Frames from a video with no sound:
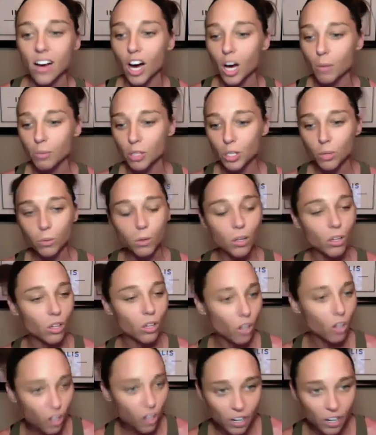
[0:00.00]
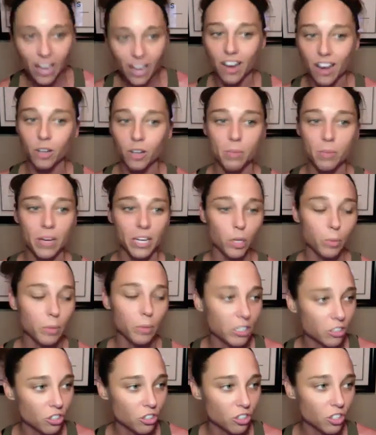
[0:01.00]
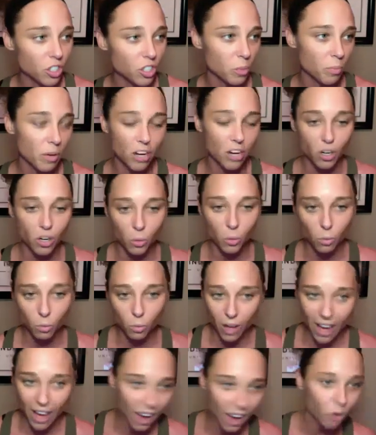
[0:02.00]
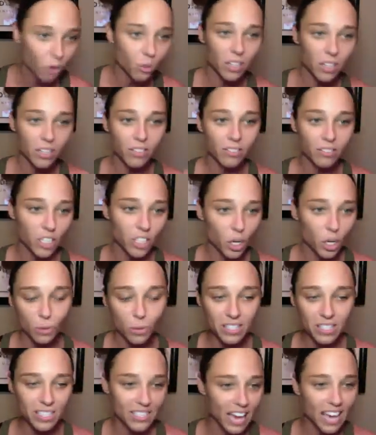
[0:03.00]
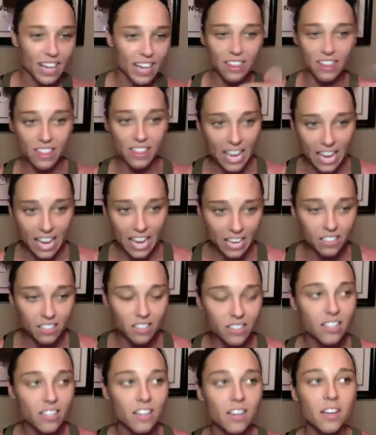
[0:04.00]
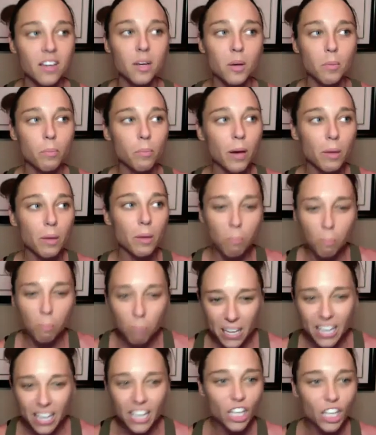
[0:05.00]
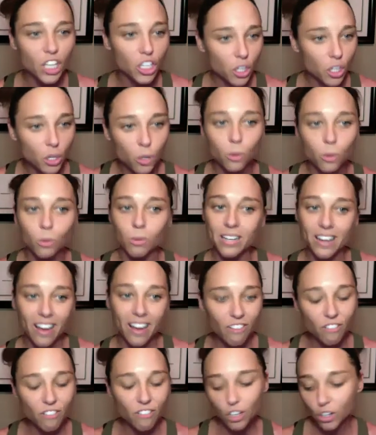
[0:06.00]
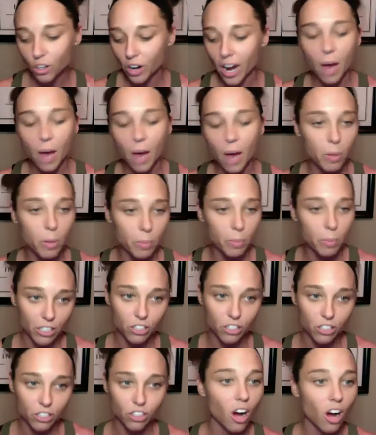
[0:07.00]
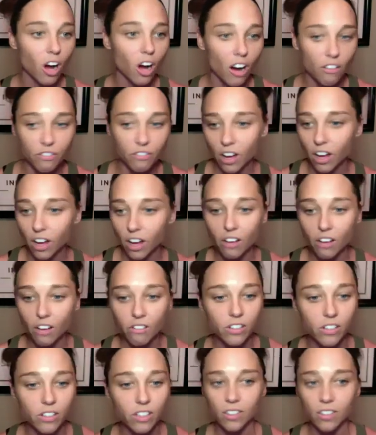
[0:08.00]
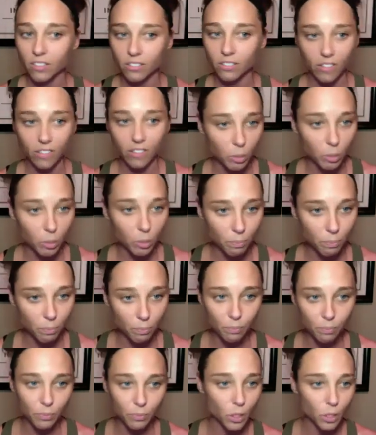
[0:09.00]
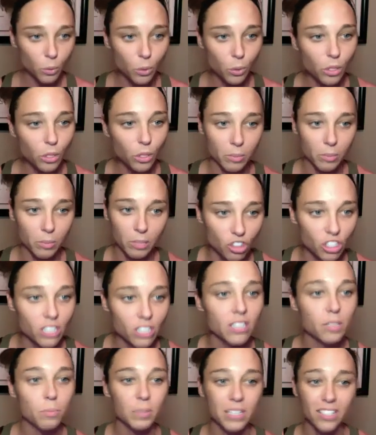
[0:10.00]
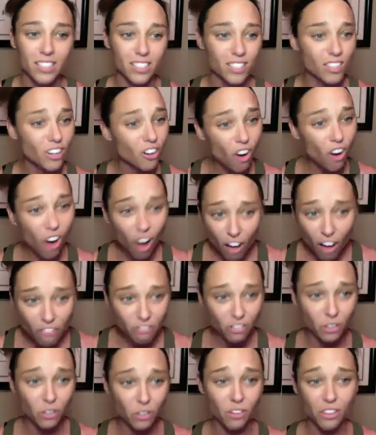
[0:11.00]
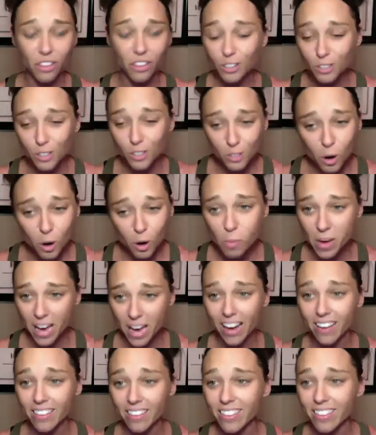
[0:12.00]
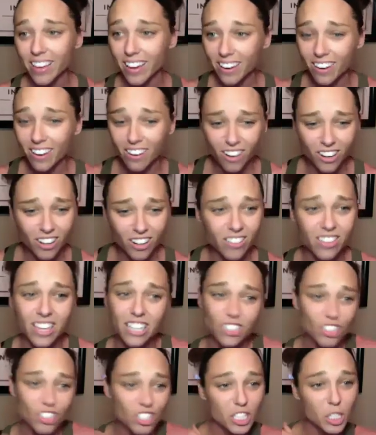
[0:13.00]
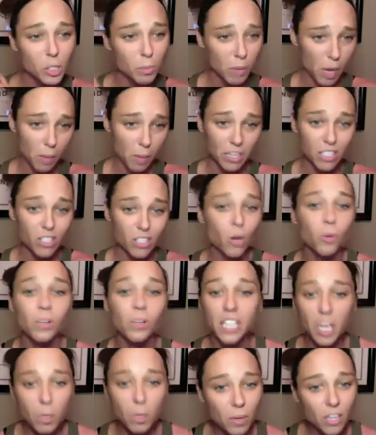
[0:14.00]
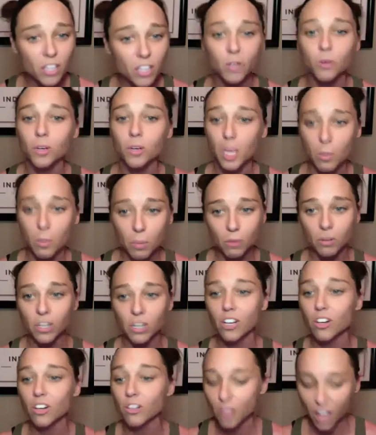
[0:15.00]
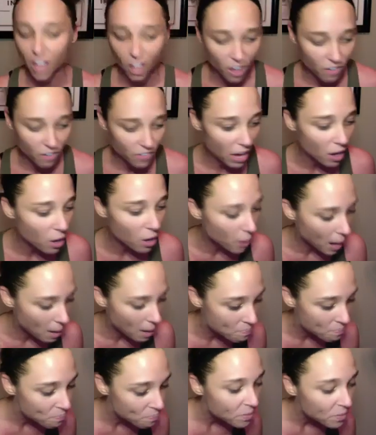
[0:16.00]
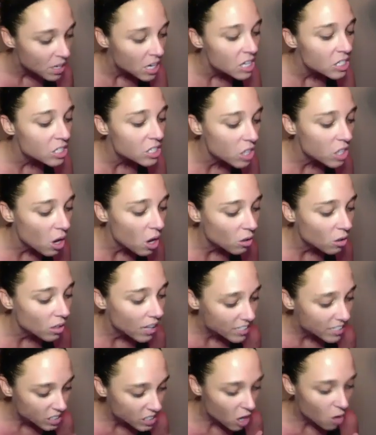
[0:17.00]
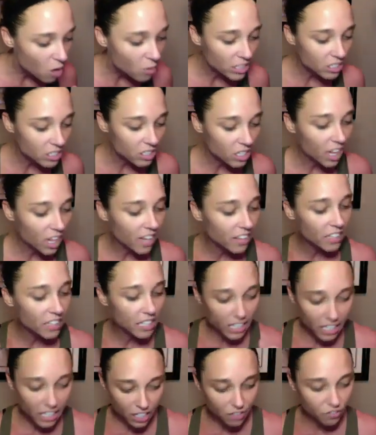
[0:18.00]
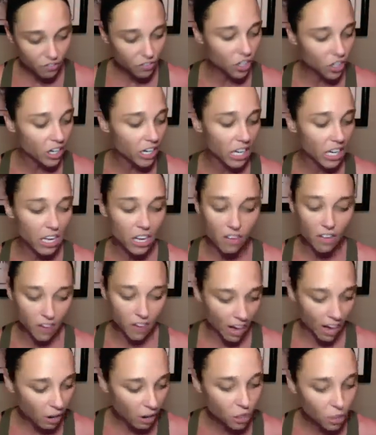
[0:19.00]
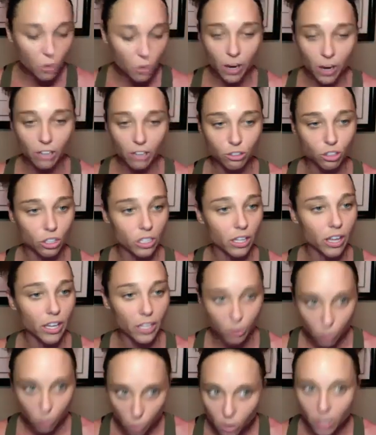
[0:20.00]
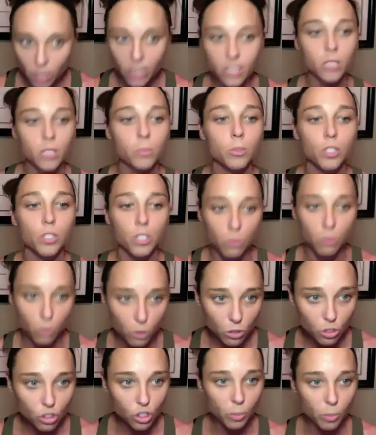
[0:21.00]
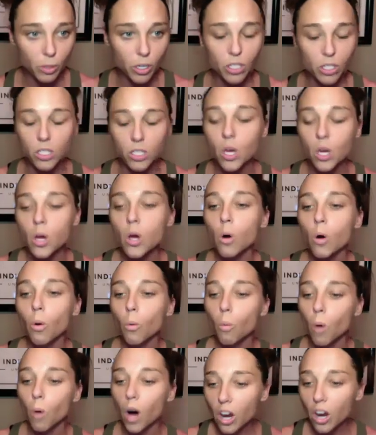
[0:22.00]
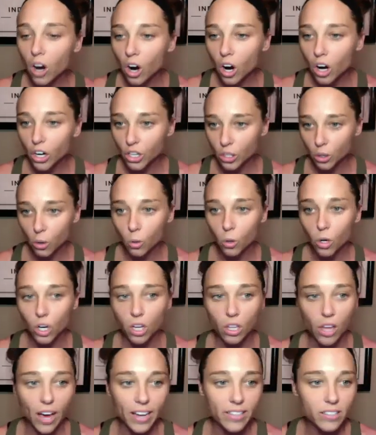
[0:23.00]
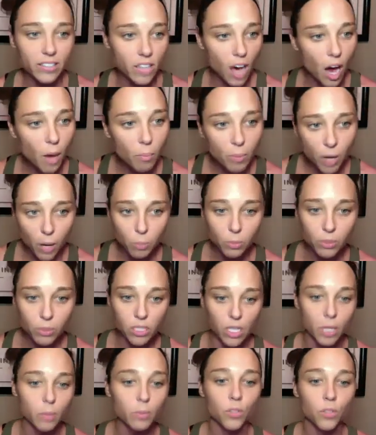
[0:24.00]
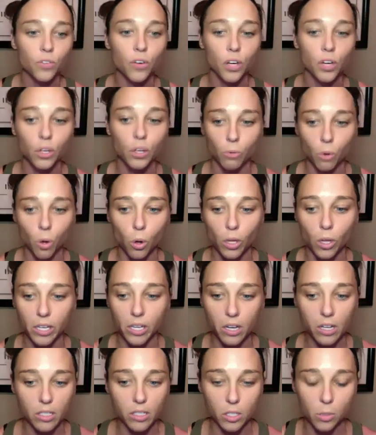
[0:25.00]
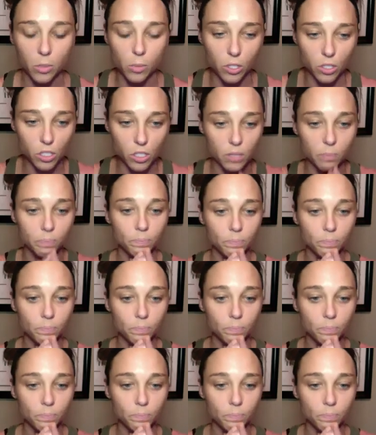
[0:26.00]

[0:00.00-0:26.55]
You will learn how to make your pictures look better and how to, say things. But be you. Never grab a picture off of like Google Images because they're awful. They're so bad. They just look spammy. So keep it you, keep it real. I love that. Okay. So let's go into like the nitty gritty of how you actually like enroll customers, enroll distributors. What are your like top couple tips for enrolling customers?